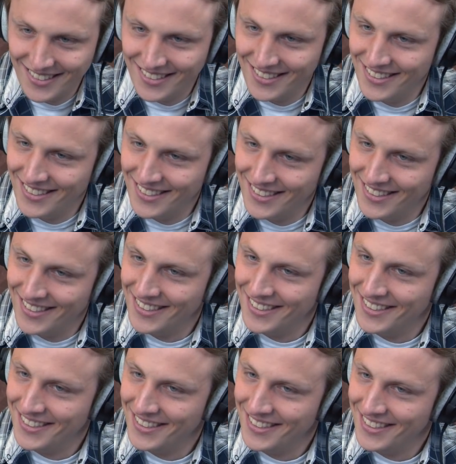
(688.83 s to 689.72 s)

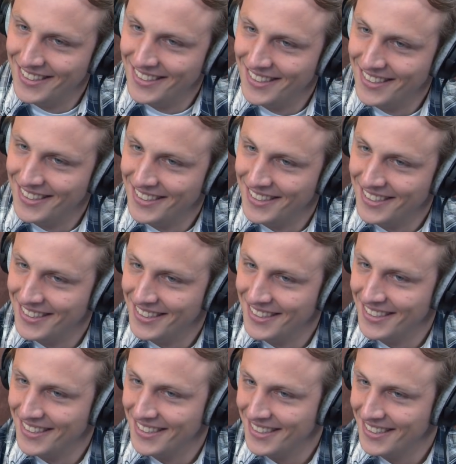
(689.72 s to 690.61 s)

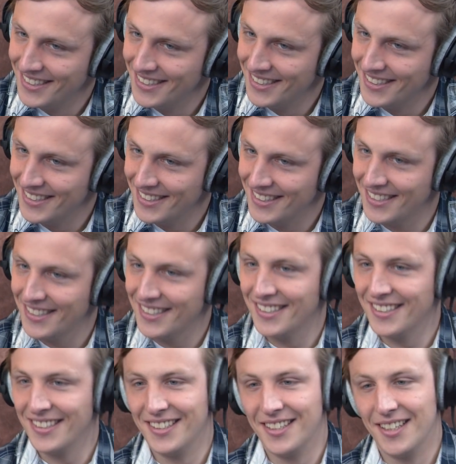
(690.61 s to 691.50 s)

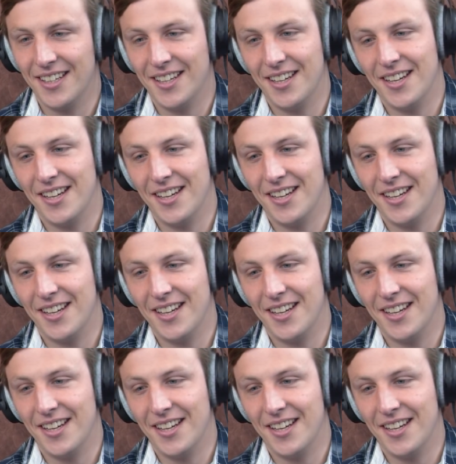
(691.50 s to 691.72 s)
The person shown says nothing.